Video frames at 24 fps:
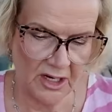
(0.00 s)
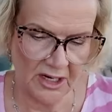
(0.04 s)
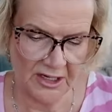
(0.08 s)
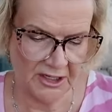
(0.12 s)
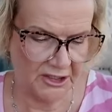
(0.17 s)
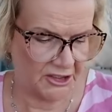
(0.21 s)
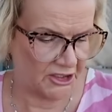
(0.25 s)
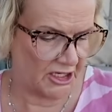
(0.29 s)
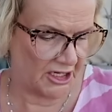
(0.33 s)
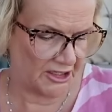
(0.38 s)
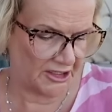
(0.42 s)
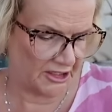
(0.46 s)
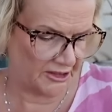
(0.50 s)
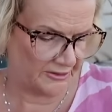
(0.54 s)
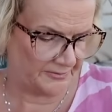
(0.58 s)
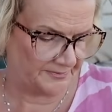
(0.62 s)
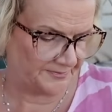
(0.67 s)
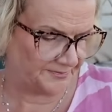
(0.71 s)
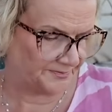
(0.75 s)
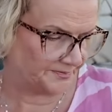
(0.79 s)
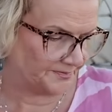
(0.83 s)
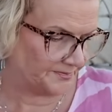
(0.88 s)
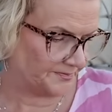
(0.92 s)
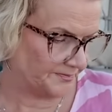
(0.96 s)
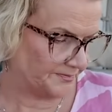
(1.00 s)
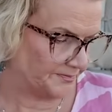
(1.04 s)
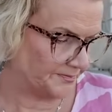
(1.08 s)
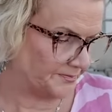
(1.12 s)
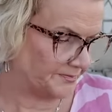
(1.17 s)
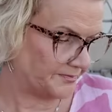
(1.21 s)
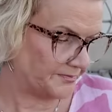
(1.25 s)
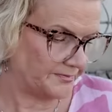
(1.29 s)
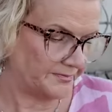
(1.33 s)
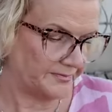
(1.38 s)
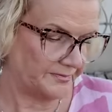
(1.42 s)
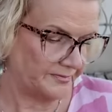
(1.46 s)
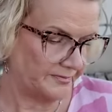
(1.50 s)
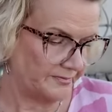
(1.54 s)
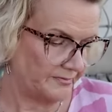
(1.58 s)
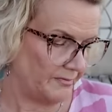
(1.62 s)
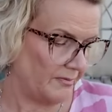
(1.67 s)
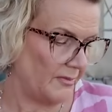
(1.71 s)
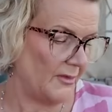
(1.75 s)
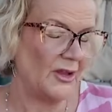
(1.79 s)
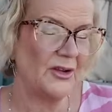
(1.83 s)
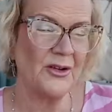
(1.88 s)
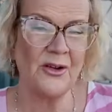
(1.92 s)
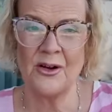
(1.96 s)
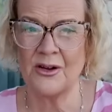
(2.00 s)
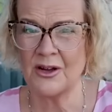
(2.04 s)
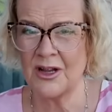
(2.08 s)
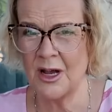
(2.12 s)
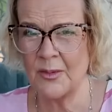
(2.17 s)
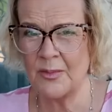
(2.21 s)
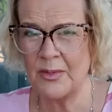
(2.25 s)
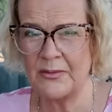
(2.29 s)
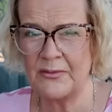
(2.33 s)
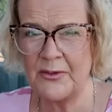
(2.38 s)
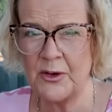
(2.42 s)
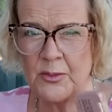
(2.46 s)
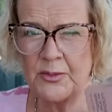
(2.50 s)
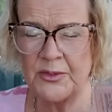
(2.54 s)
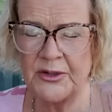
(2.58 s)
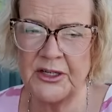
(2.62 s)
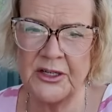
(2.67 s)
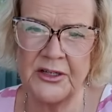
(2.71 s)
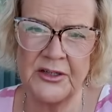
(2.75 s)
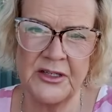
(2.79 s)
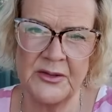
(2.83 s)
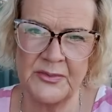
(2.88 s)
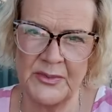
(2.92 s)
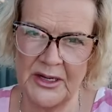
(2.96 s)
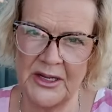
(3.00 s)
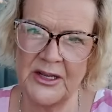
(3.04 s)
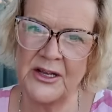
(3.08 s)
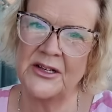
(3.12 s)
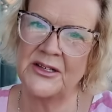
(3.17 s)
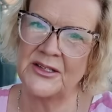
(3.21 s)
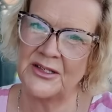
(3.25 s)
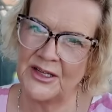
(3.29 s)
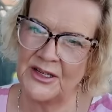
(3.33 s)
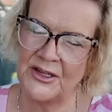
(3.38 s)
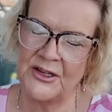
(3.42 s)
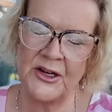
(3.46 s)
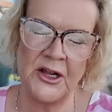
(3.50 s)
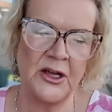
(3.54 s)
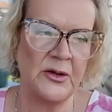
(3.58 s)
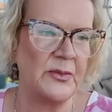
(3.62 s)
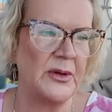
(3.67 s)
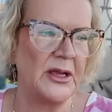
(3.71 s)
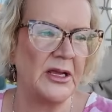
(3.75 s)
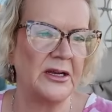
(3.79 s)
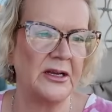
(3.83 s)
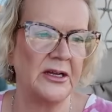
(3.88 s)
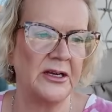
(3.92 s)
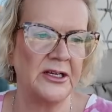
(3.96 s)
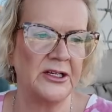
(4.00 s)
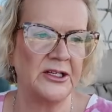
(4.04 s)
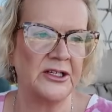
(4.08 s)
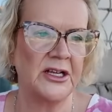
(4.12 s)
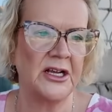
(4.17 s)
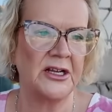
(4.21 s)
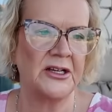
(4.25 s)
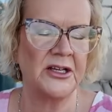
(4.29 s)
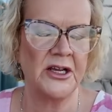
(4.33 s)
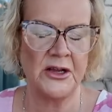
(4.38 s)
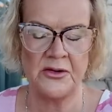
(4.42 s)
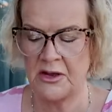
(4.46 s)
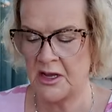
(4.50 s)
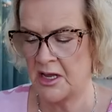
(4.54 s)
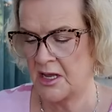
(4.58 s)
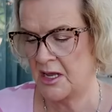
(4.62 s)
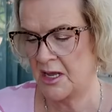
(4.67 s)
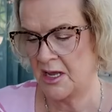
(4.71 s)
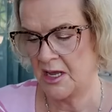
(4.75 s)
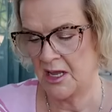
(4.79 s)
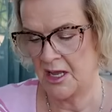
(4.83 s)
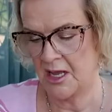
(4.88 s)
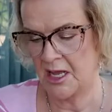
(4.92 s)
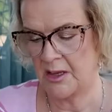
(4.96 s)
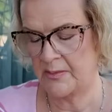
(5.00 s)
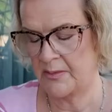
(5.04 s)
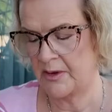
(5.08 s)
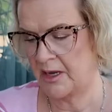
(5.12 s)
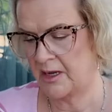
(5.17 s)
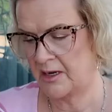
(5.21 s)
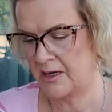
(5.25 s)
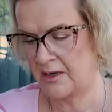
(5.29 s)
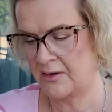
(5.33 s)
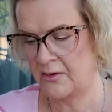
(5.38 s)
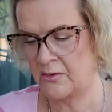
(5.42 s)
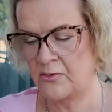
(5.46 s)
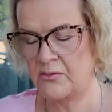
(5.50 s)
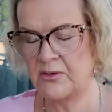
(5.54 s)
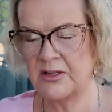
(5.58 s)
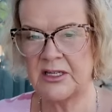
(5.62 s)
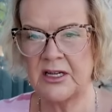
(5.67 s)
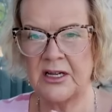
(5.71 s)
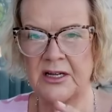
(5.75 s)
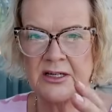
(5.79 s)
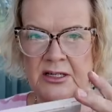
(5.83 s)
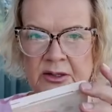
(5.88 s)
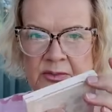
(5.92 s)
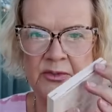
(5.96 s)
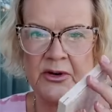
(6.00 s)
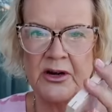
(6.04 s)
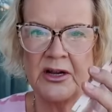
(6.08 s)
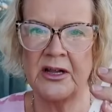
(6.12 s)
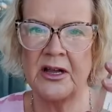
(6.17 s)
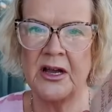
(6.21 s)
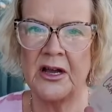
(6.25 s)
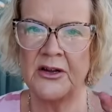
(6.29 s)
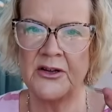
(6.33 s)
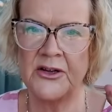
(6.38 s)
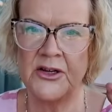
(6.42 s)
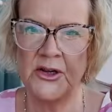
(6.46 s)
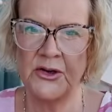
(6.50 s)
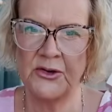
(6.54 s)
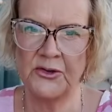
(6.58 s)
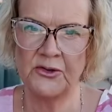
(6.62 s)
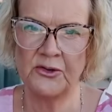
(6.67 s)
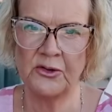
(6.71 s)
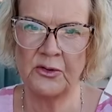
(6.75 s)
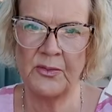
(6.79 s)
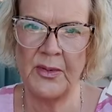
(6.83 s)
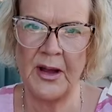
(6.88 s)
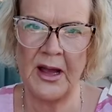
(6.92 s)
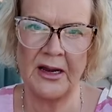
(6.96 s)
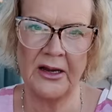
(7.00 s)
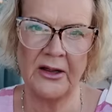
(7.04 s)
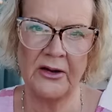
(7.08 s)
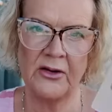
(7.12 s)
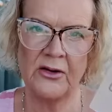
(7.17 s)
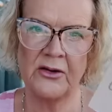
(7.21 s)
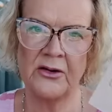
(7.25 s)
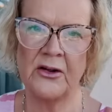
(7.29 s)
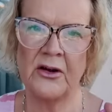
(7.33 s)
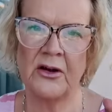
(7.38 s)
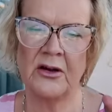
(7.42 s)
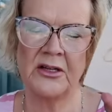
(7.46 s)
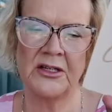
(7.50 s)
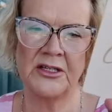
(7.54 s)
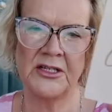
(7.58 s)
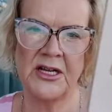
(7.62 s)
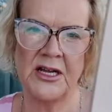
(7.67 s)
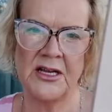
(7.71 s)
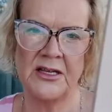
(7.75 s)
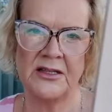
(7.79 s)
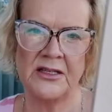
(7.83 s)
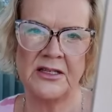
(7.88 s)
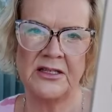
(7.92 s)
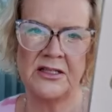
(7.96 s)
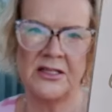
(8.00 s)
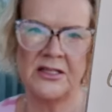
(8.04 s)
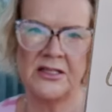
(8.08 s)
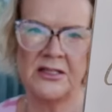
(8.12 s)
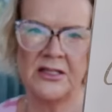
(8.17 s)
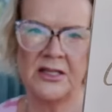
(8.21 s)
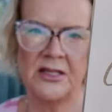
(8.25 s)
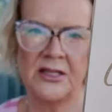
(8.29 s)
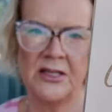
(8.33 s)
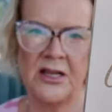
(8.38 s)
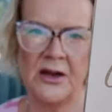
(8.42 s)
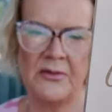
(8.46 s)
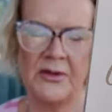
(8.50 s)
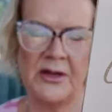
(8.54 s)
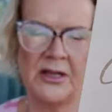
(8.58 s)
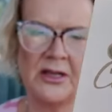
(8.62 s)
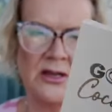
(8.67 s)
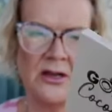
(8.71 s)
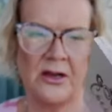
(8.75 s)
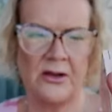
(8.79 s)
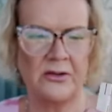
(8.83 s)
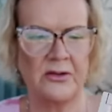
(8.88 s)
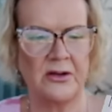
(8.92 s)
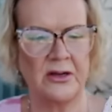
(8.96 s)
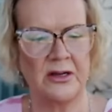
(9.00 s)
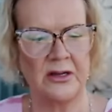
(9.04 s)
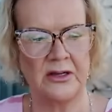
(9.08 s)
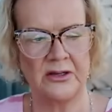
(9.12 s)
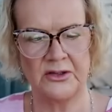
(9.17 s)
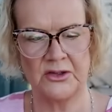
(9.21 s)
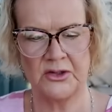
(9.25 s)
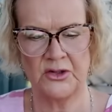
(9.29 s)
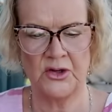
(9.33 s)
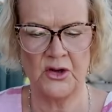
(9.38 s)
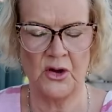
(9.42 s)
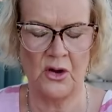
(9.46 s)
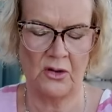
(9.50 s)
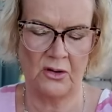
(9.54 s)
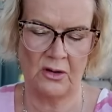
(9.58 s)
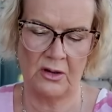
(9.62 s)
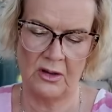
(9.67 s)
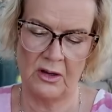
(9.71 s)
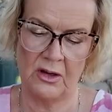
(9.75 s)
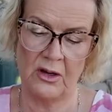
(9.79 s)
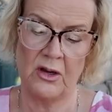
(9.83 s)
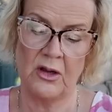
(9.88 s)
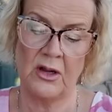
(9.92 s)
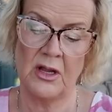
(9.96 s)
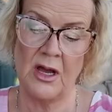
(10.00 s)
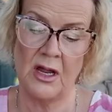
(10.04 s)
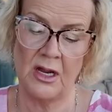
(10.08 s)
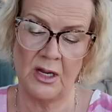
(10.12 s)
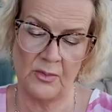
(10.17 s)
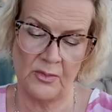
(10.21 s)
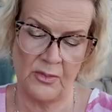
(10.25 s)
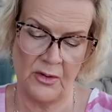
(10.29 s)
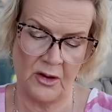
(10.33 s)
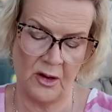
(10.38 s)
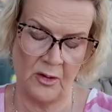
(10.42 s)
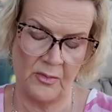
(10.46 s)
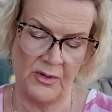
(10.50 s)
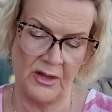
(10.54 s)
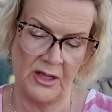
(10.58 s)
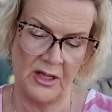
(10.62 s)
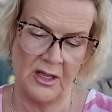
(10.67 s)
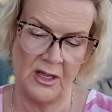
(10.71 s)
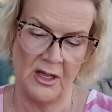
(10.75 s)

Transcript: eyeshadow. got a couple of options because you know me and eyeshadow. I always like to bring a neutral palette on holiday. This is the Going Coconuts Colourpop